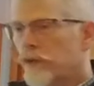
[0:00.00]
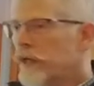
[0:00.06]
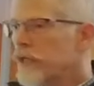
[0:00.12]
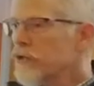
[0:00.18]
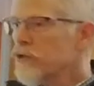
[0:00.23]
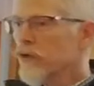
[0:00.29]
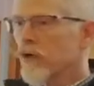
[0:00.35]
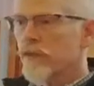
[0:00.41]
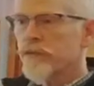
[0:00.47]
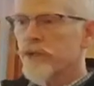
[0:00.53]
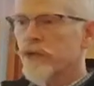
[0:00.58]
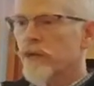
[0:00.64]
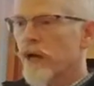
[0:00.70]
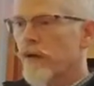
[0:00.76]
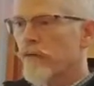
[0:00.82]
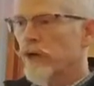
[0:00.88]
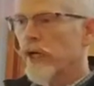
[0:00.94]
read
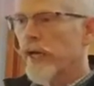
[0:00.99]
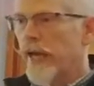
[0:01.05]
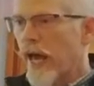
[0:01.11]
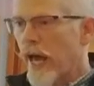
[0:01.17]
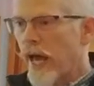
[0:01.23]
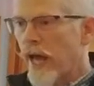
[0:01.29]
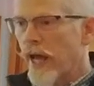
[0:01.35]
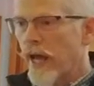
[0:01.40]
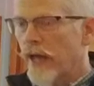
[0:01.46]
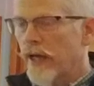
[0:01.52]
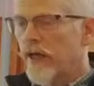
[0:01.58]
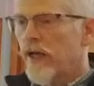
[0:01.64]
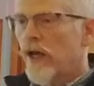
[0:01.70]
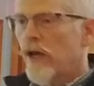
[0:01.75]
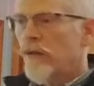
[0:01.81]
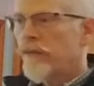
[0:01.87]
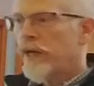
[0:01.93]
scripture every
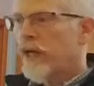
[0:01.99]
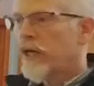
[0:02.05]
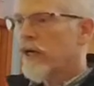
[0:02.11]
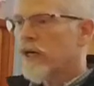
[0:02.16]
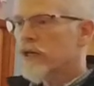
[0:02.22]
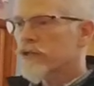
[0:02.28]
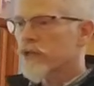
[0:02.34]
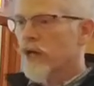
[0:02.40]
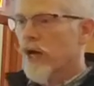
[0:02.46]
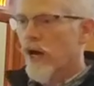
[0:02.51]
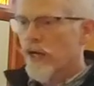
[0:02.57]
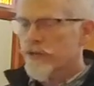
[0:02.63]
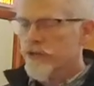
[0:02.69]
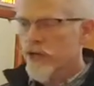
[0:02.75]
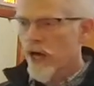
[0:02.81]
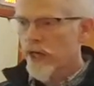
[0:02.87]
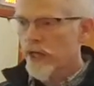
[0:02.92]
day because
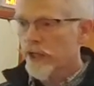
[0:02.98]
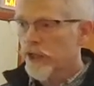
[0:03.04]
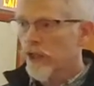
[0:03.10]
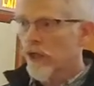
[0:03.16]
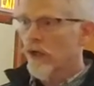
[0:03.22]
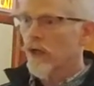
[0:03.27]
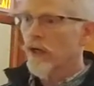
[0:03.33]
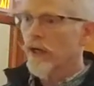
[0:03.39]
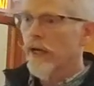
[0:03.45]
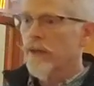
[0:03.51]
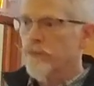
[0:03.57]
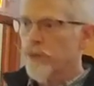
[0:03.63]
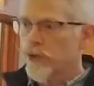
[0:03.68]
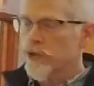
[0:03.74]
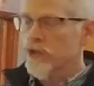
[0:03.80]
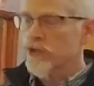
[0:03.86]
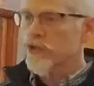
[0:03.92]
God's got a chart and puts a